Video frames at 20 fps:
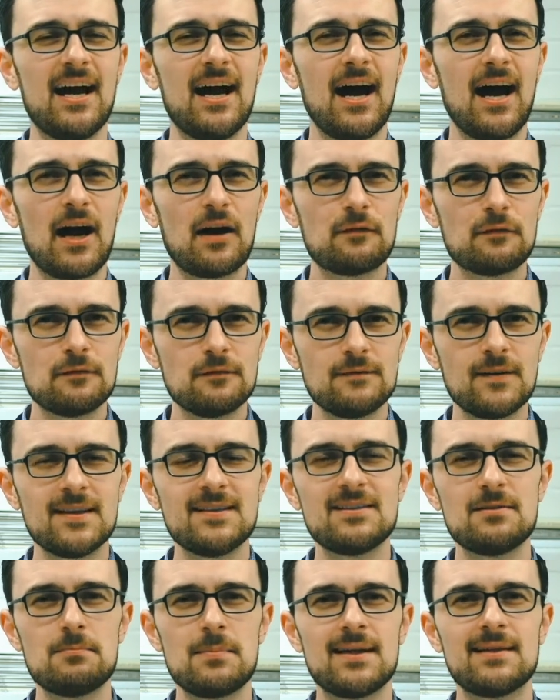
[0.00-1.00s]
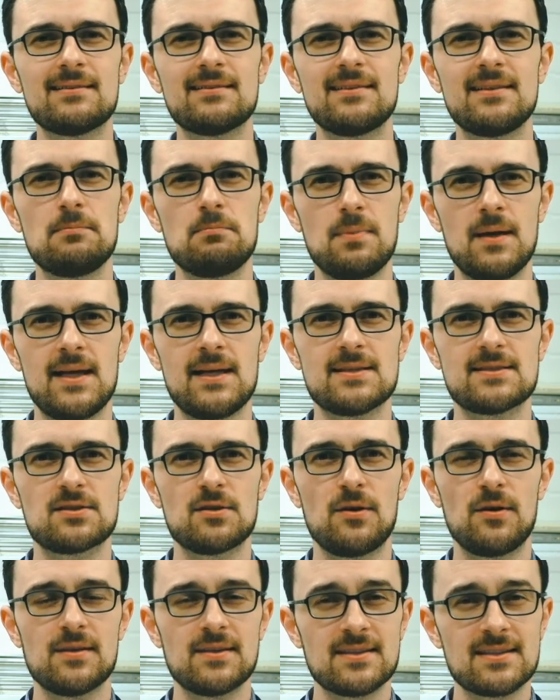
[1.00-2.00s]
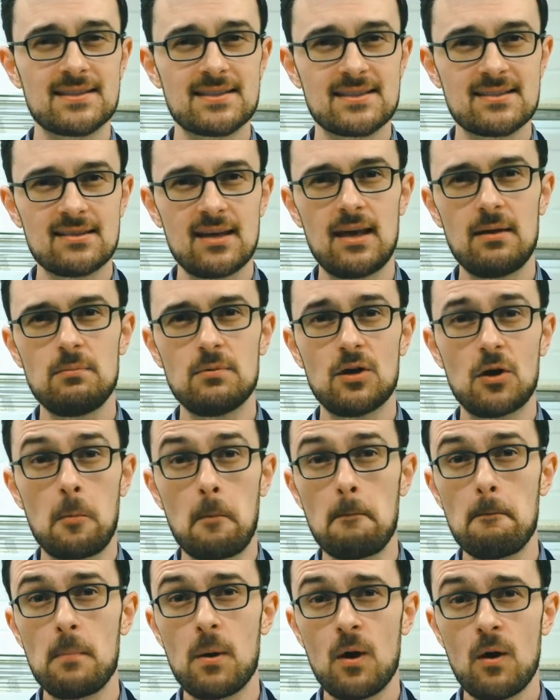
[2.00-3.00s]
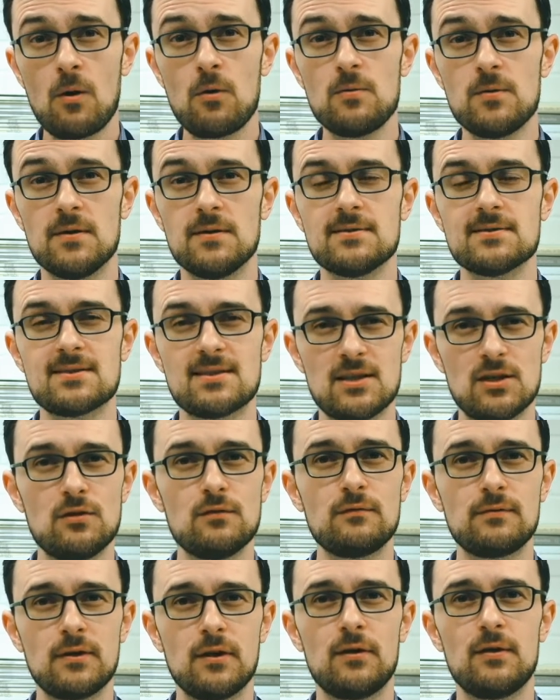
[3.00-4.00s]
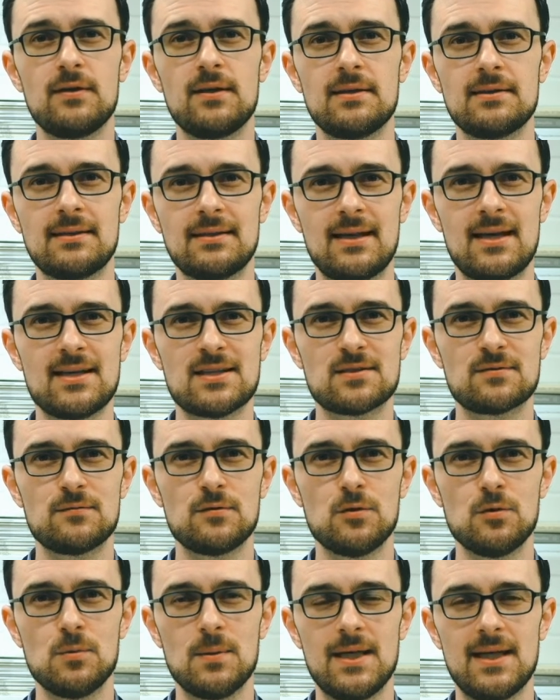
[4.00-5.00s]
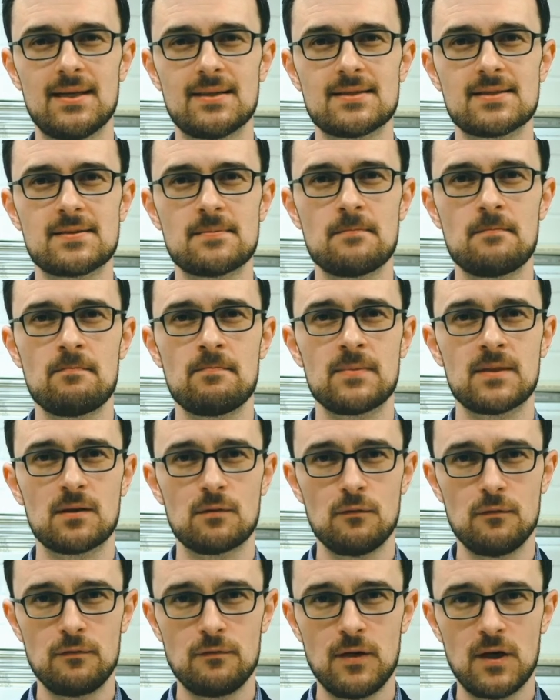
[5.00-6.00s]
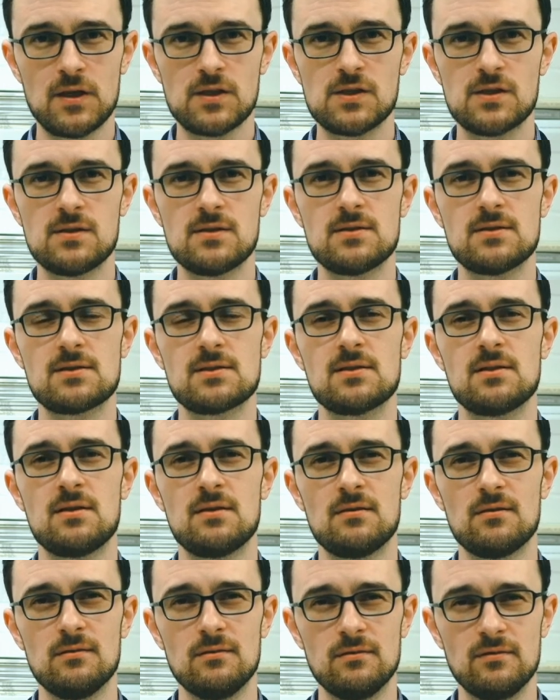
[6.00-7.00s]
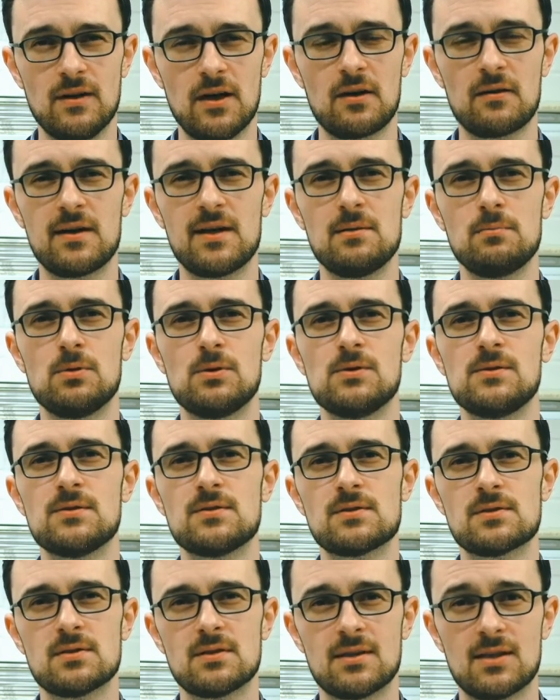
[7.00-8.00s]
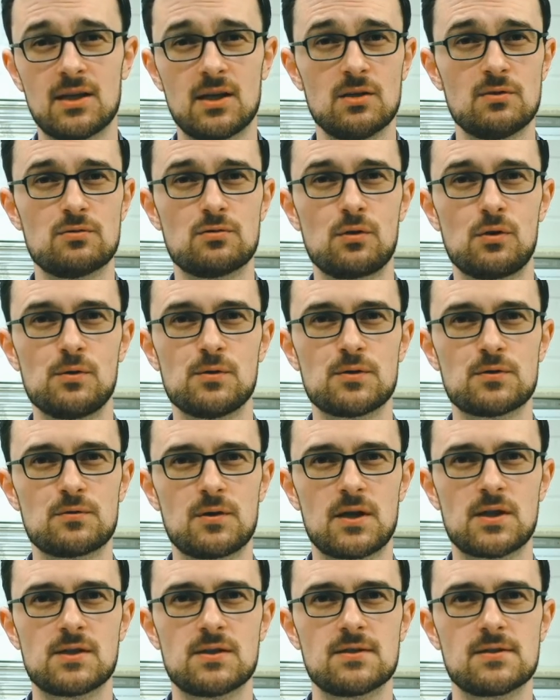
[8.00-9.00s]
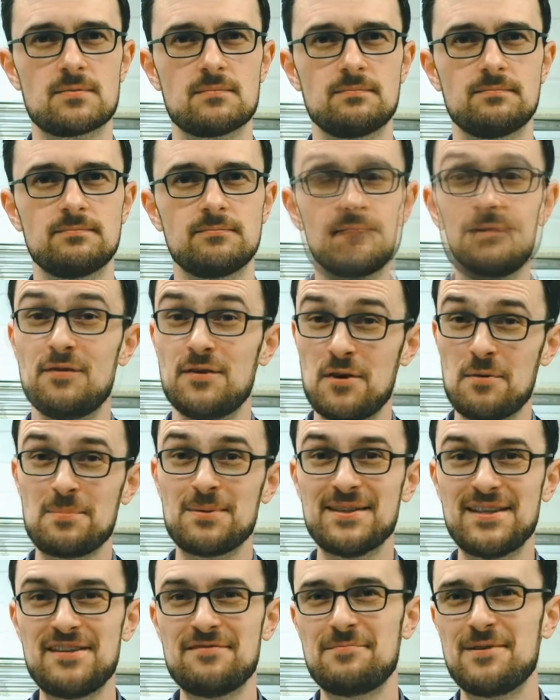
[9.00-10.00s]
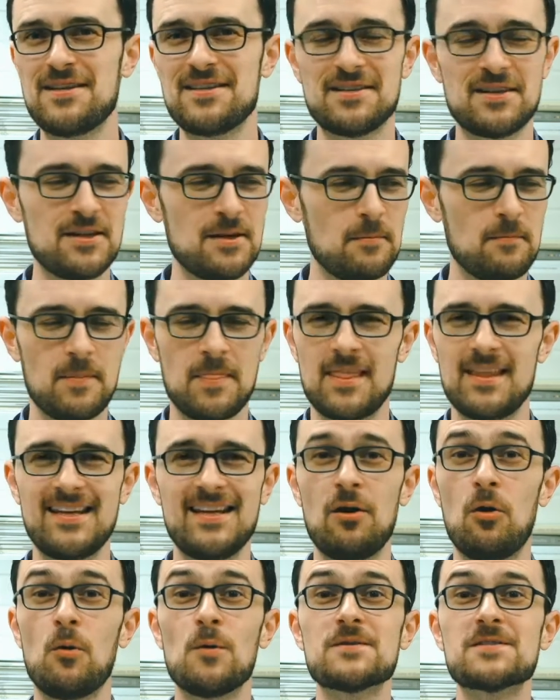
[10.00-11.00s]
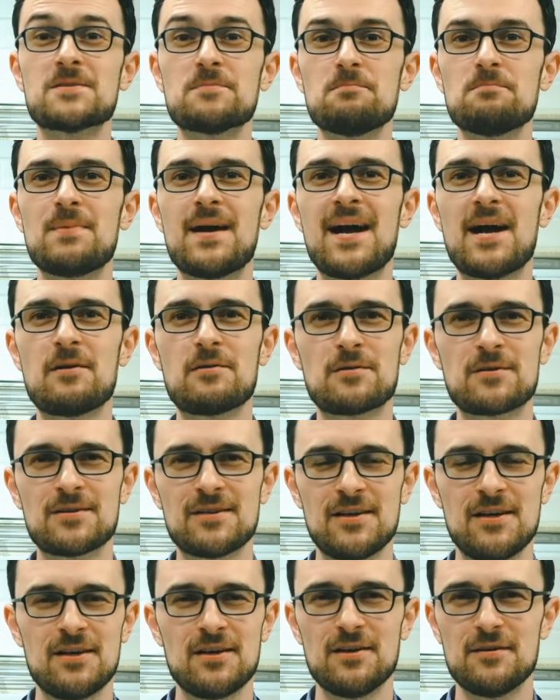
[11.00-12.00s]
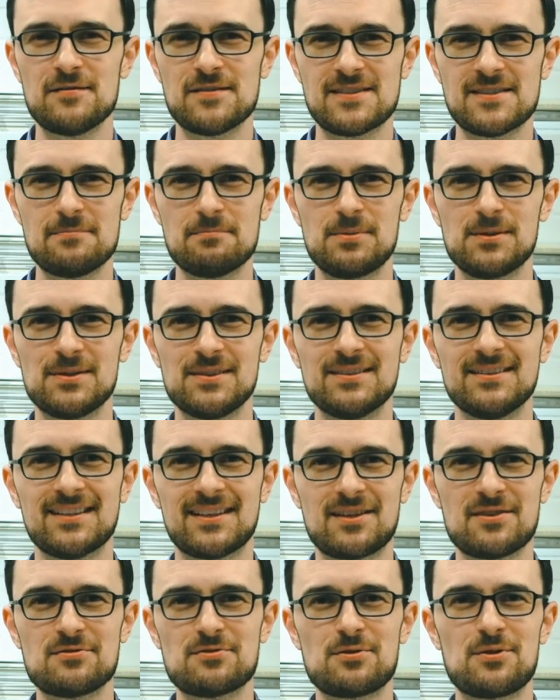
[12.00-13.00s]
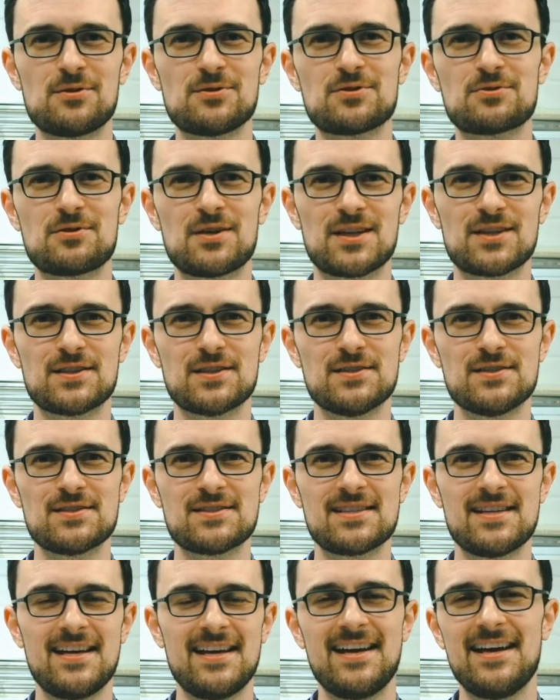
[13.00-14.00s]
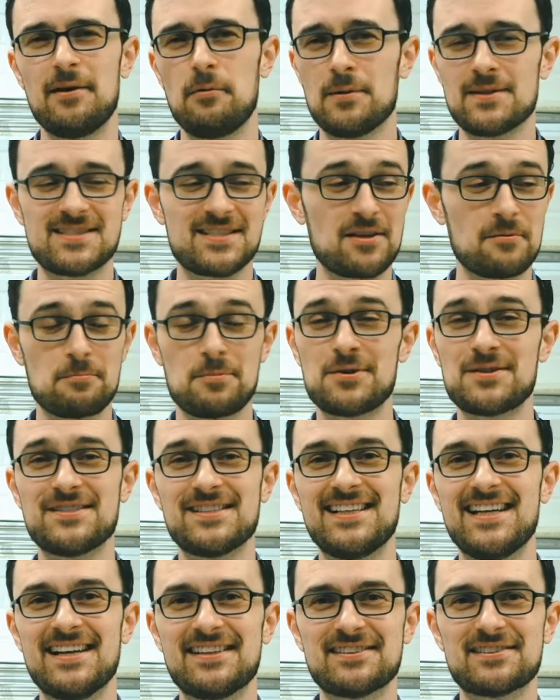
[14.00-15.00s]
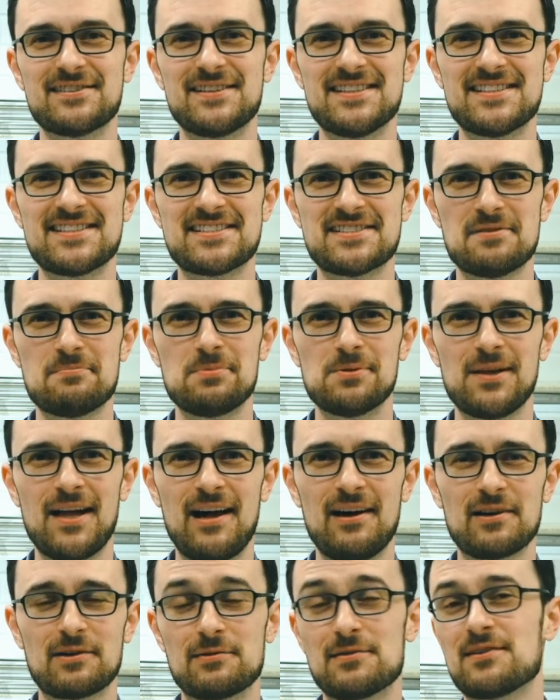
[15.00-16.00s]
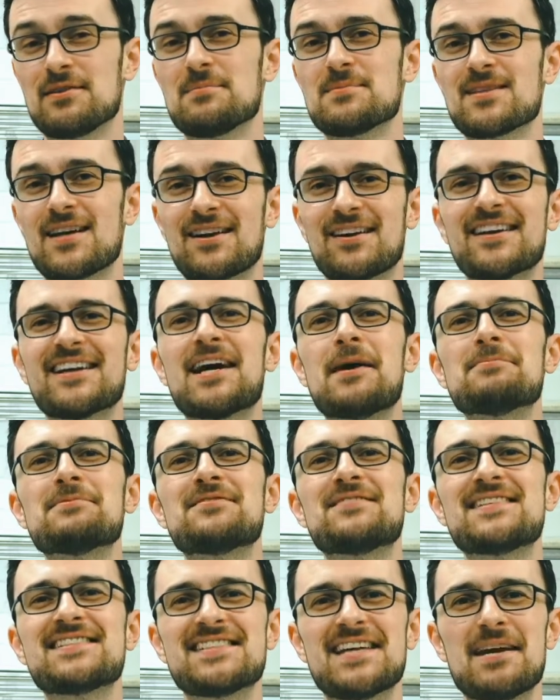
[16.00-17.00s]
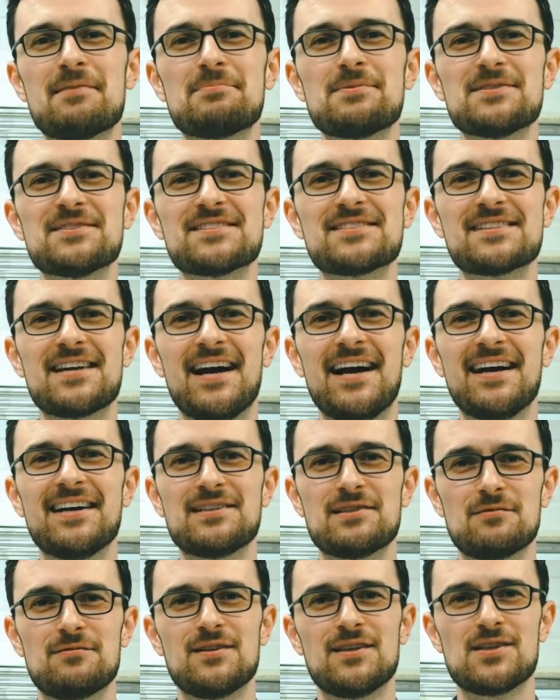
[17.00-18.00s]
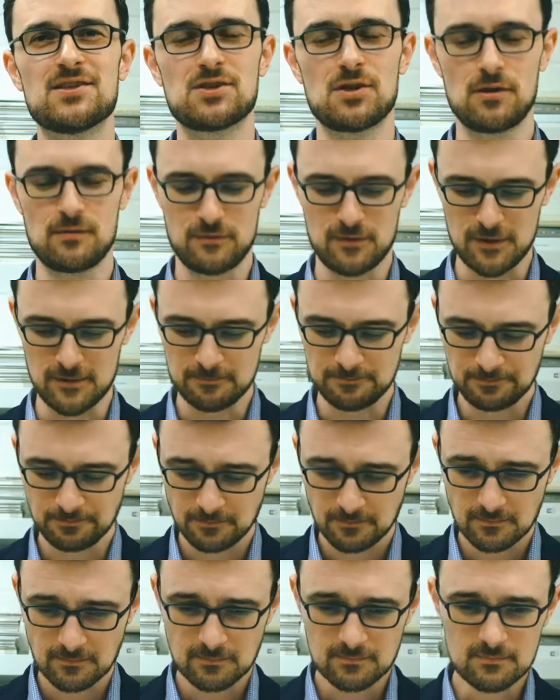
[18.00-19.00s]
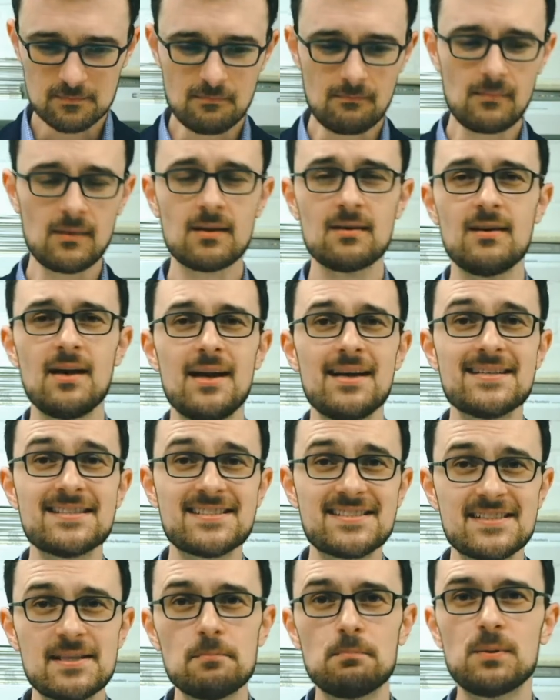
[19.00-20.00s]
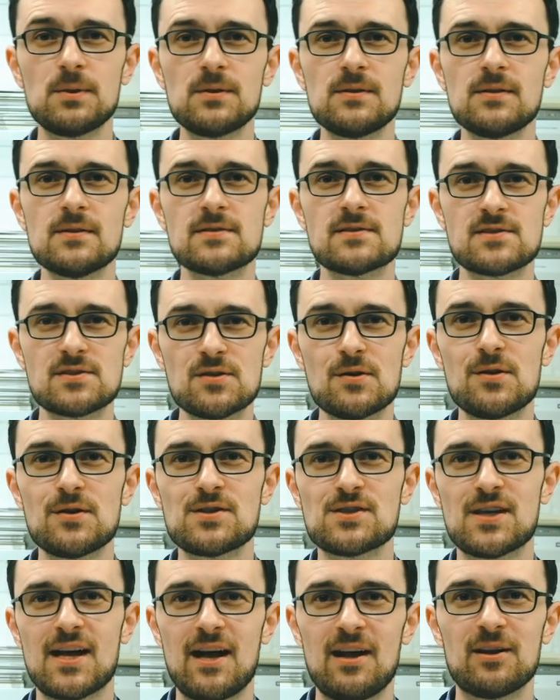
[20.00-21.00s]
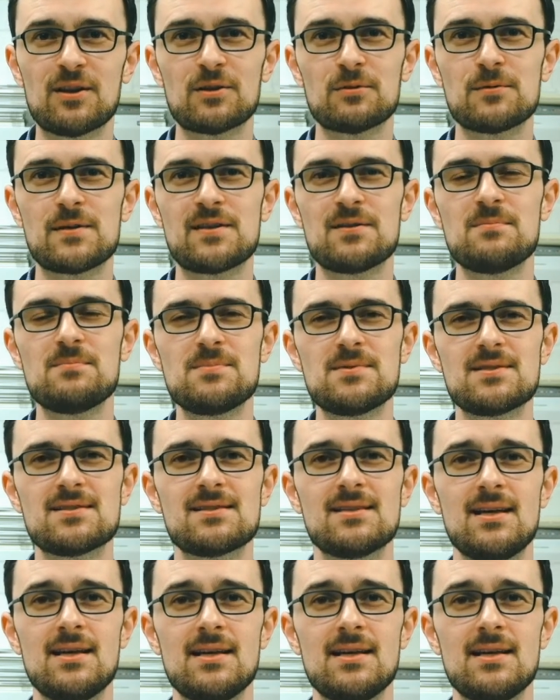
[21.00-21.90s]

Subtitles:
are fundamentally based on the same components that you've learned in the last 4 weeks: functions, variables, control structures. If you don't believe me, and they have the awesome power of simple control structures once they're put together into simple algorithms, I've got a couple of examples to finish off on. Simple search algorithms